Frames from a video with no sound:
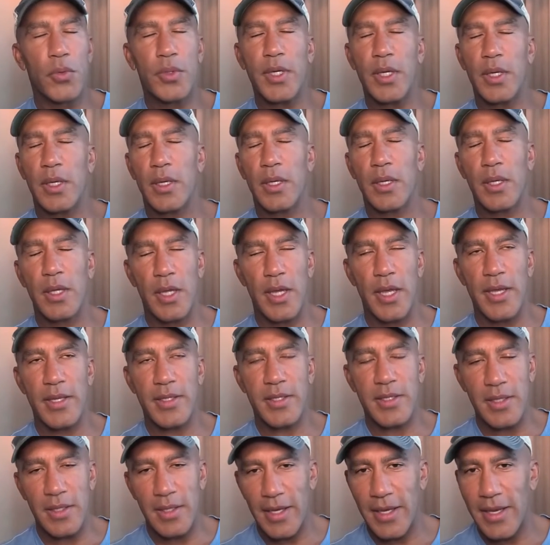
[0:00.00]
Luke
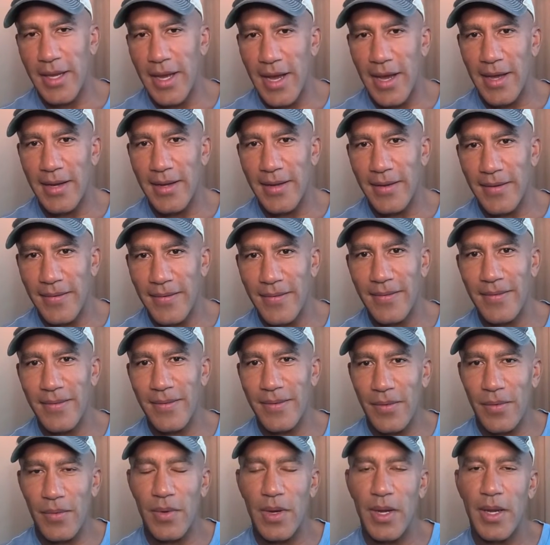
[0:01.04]
instantly got it
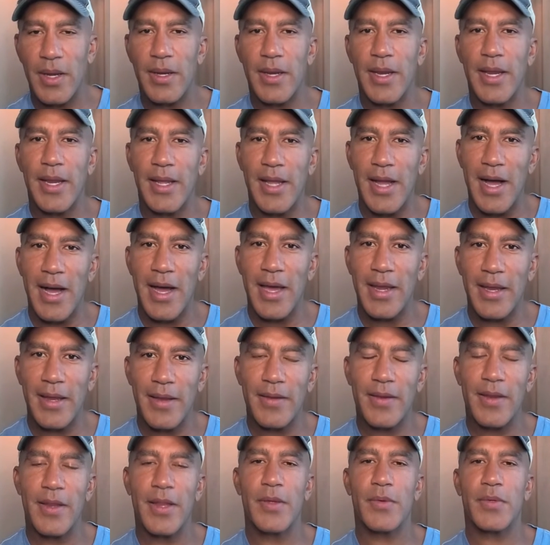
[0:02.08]
right? He got
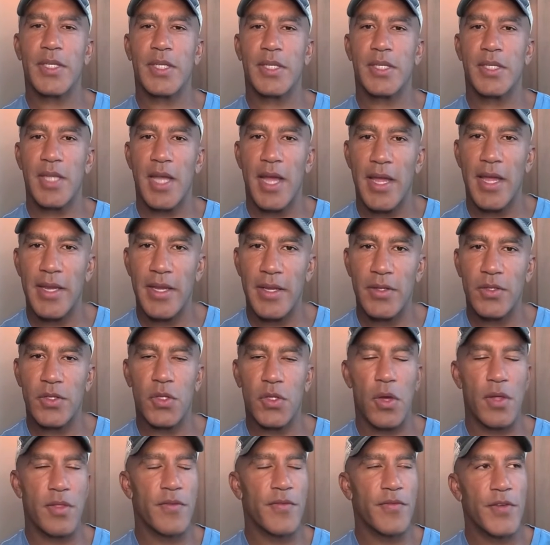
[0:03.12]
it. He was excited,
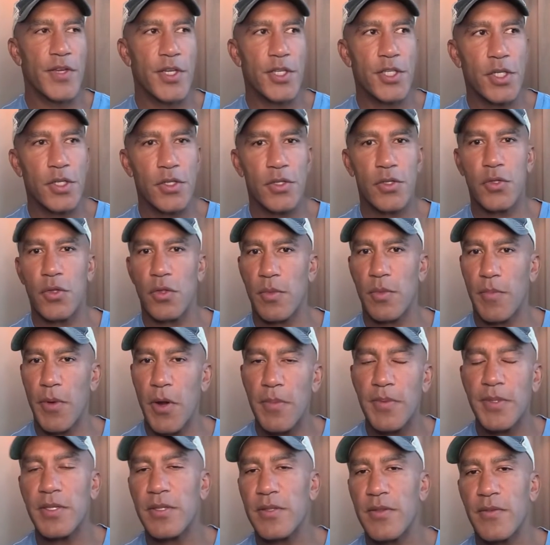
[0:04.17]
saw the vision, saw the
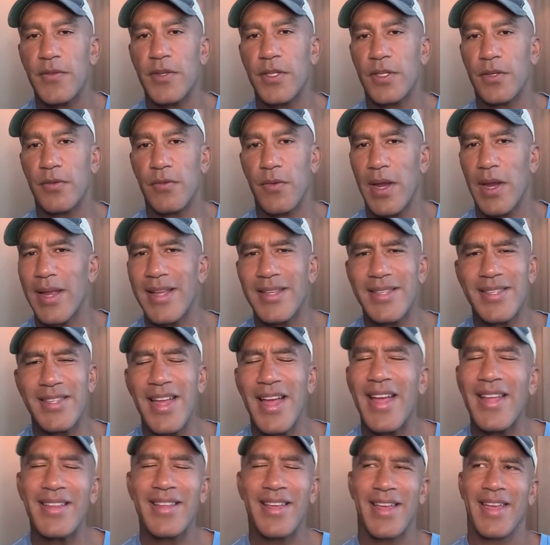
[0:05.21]
purpose of the vision, right? It's
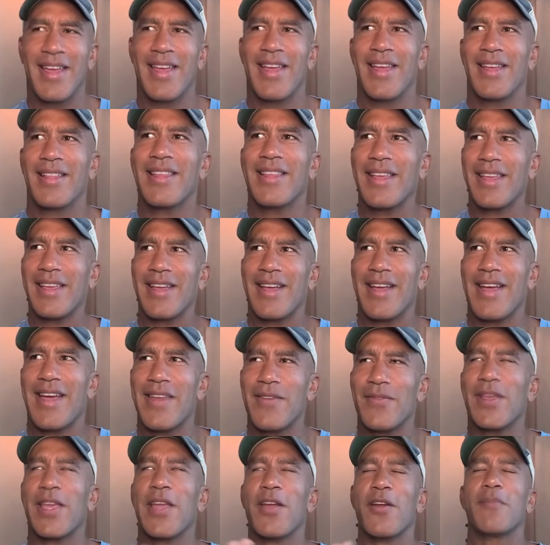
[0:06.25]
not like
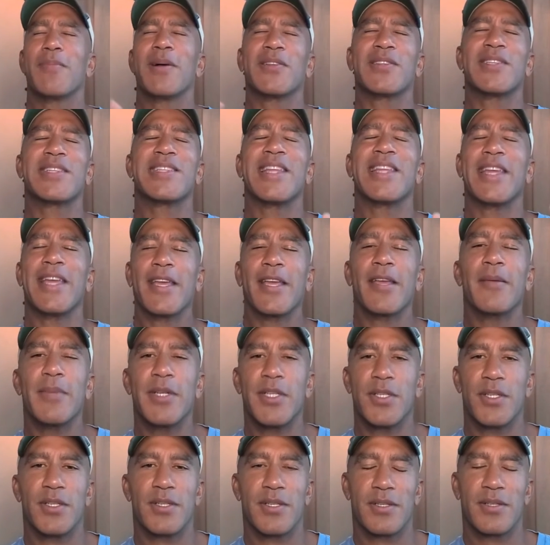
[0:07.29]
I don't care about slinging
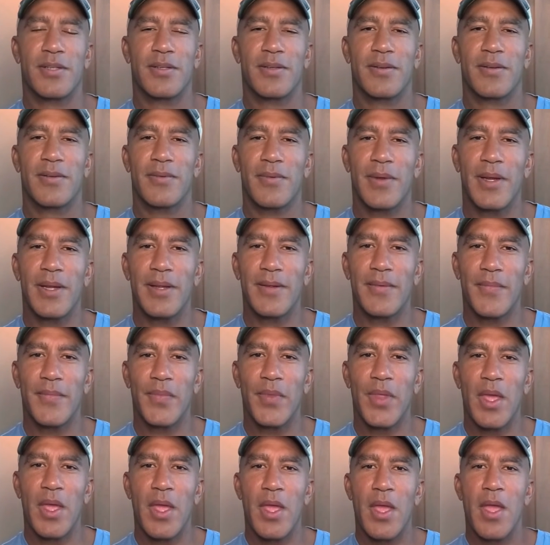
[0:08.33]
images, right?
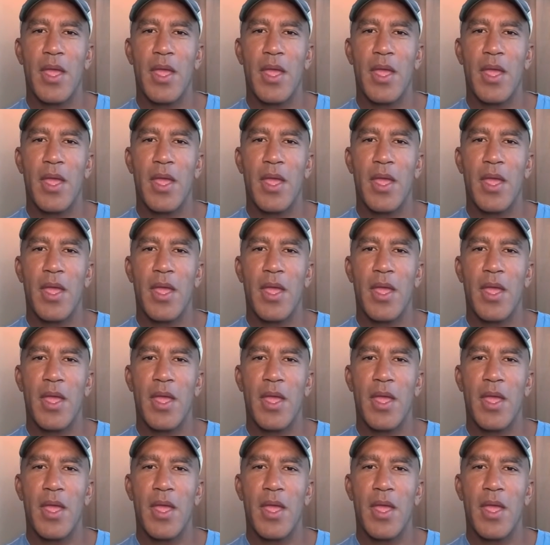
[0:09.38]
